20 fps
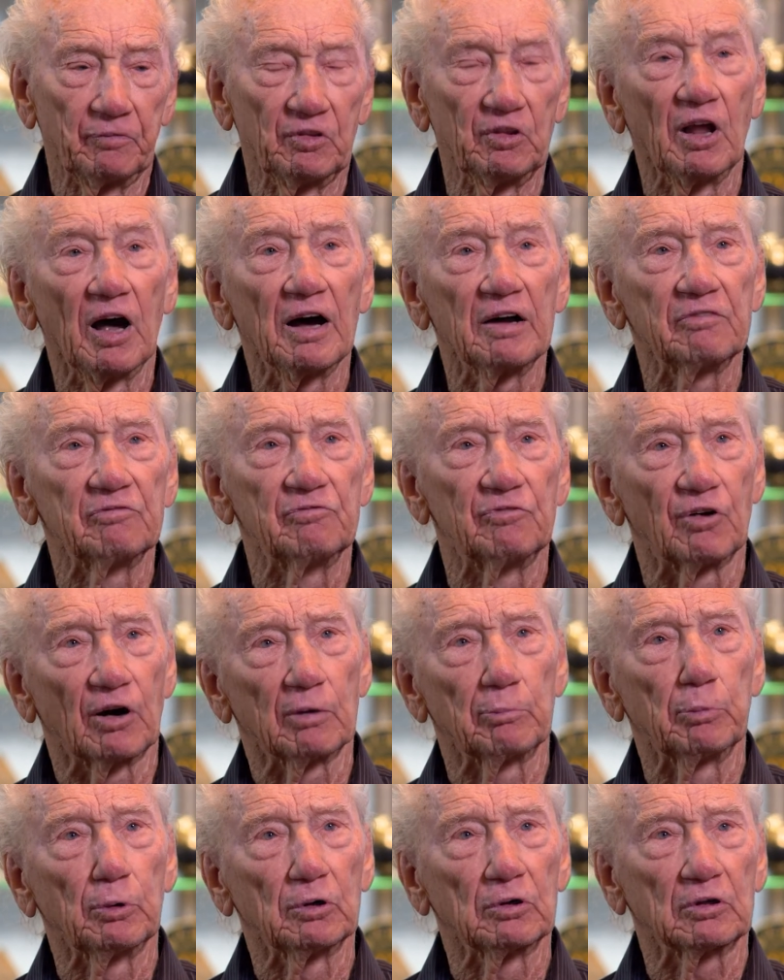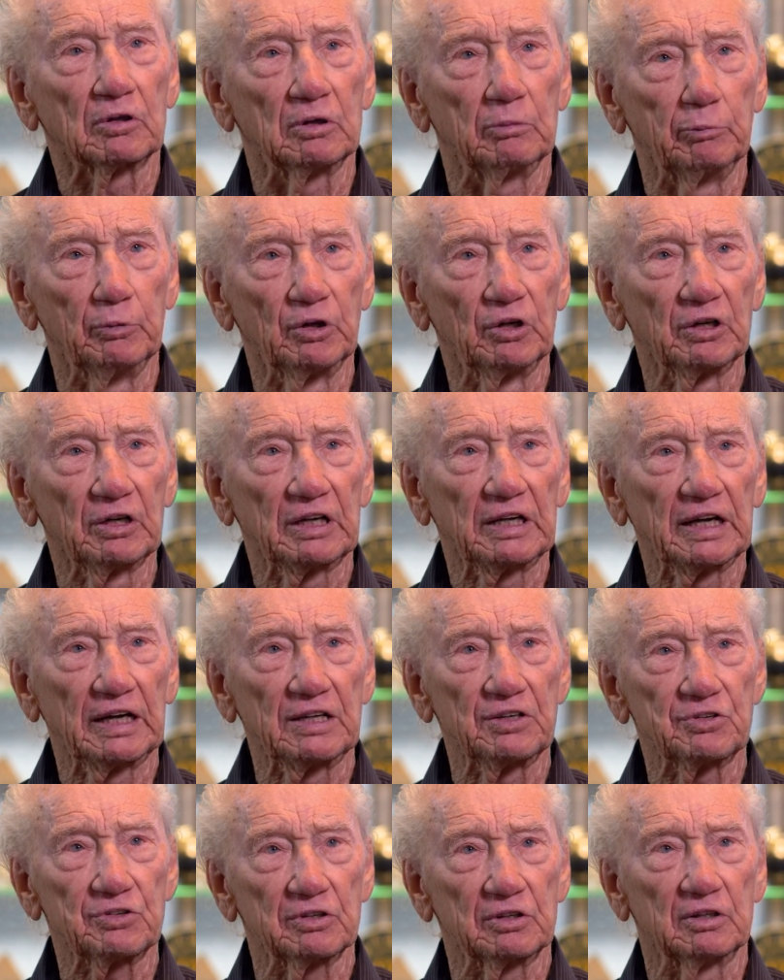nonverbal
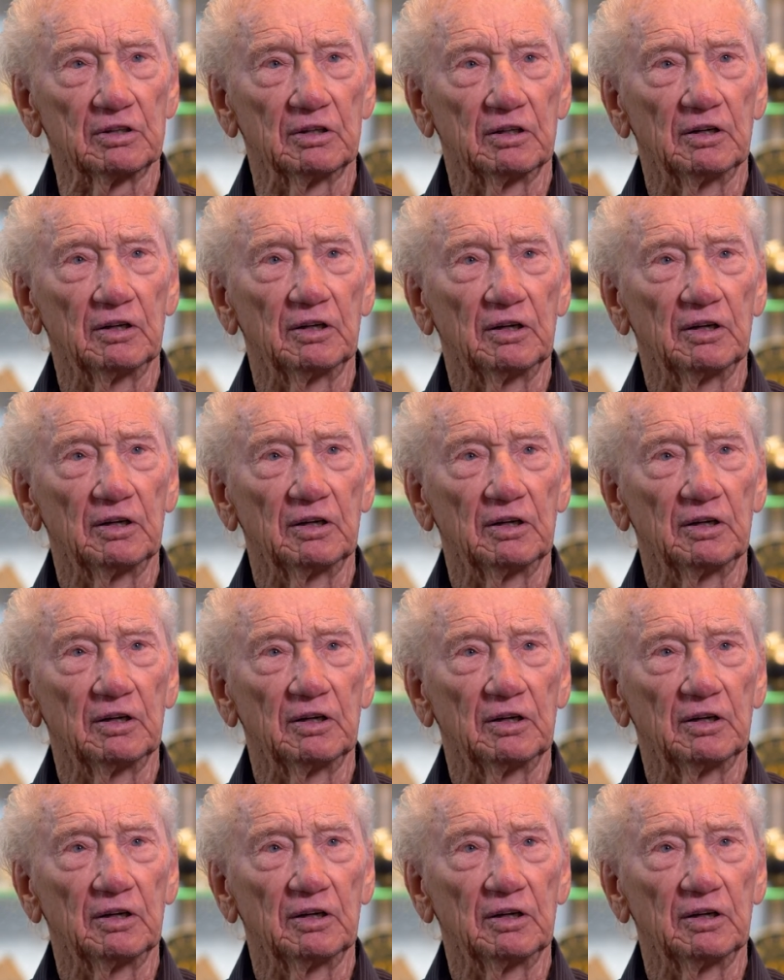communication.